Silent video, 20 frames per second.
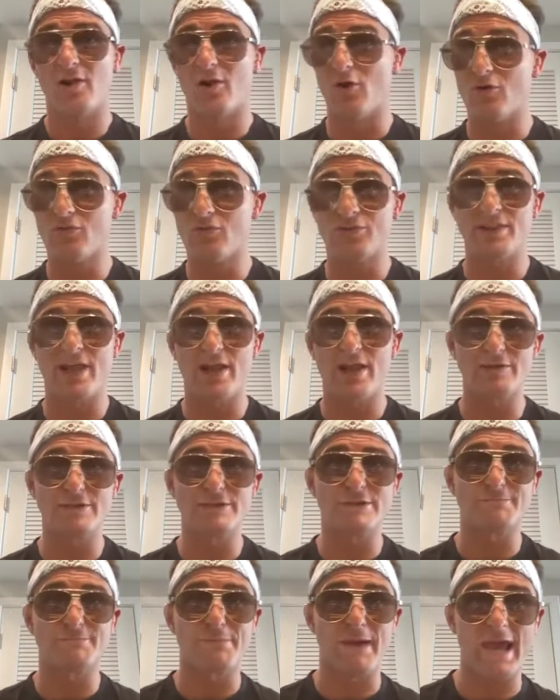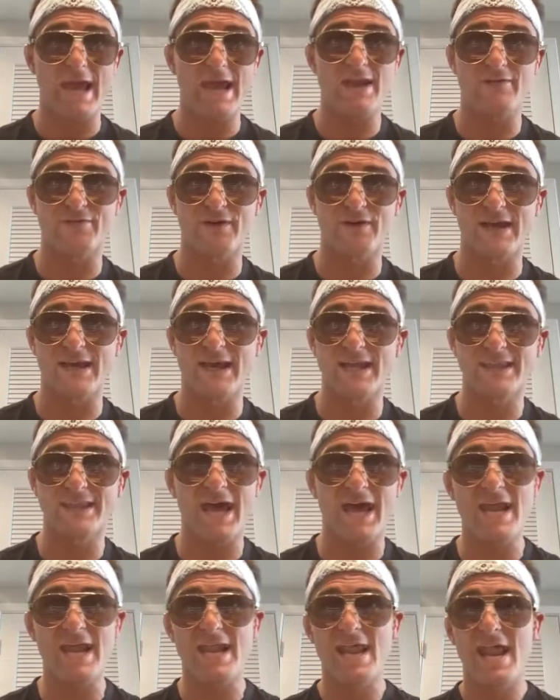over there in Japan, if I get
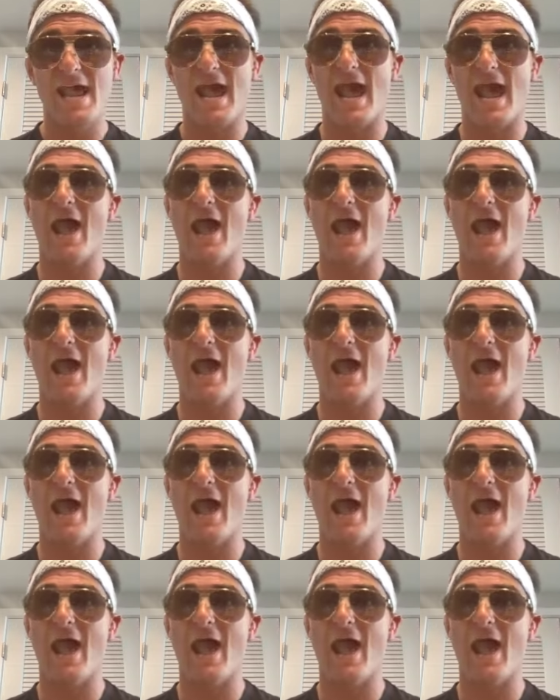that,